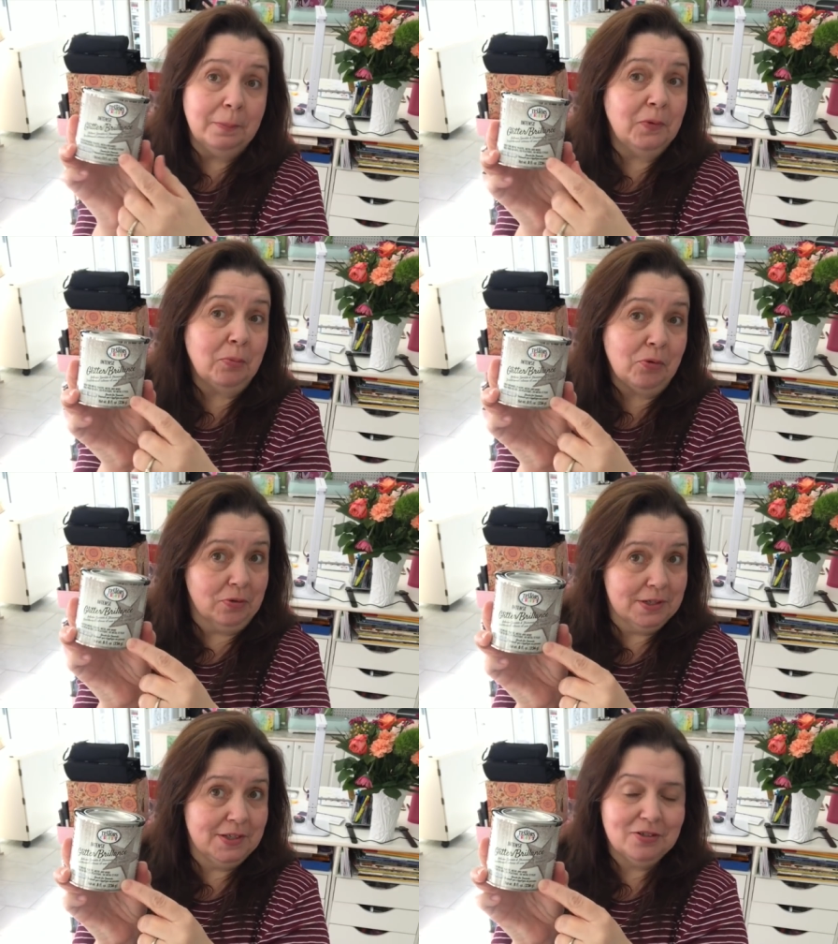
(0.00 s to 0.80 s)
The
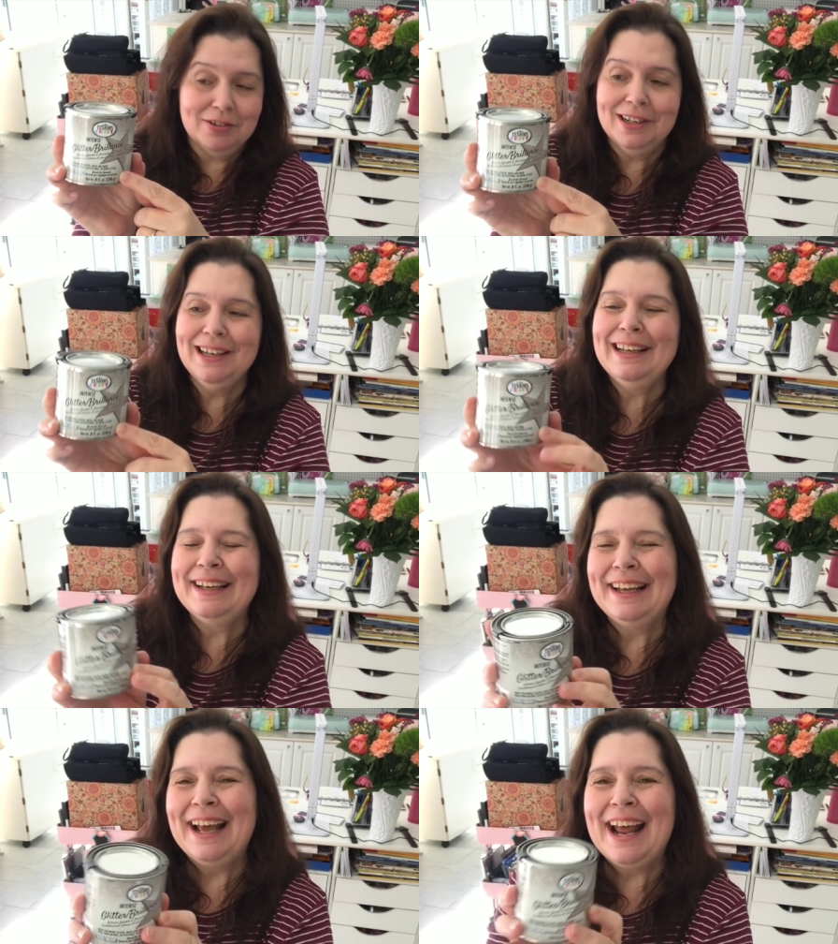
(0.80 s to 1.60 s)
more is intriguing.
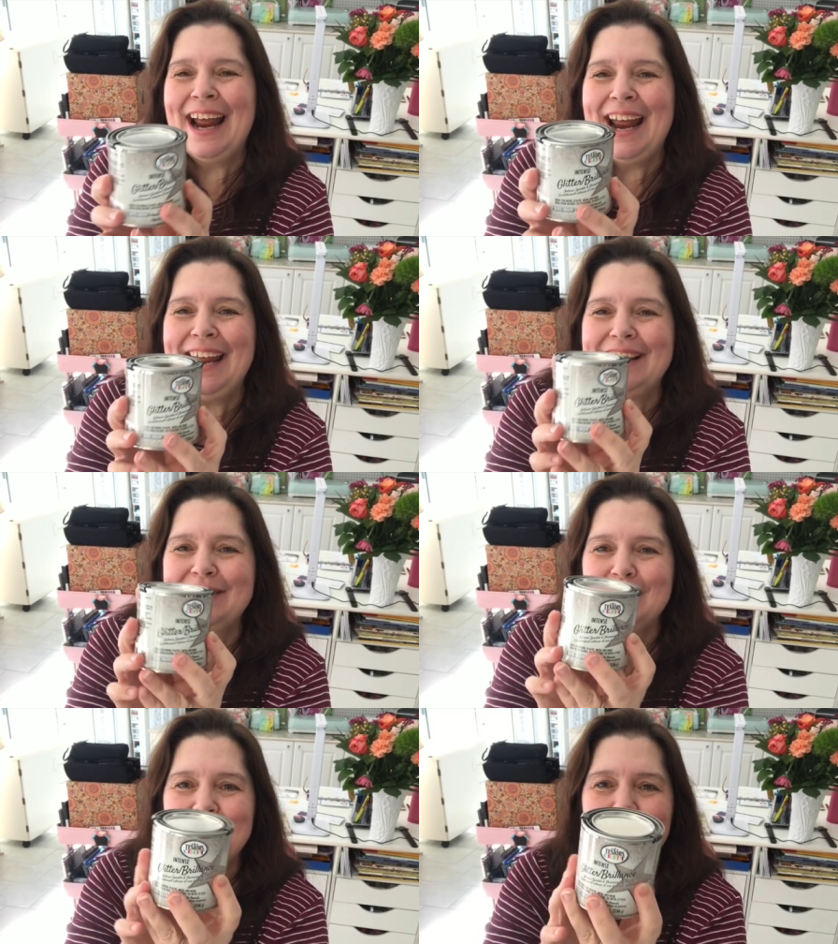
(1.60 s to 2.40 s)

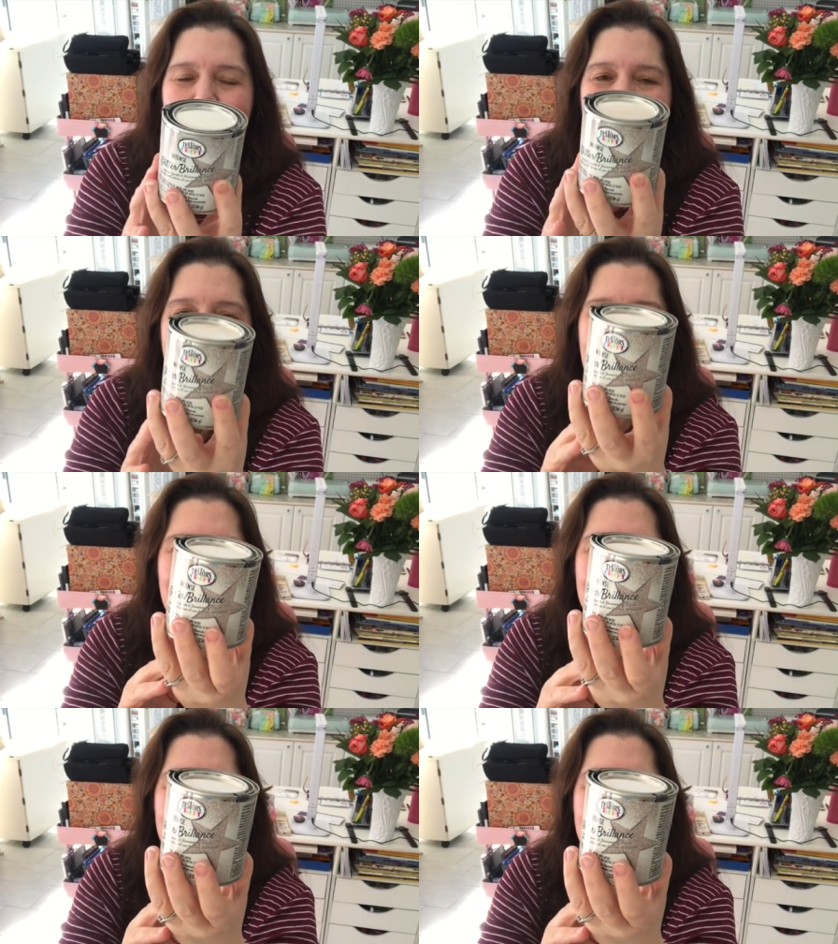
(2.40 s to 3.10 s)
And so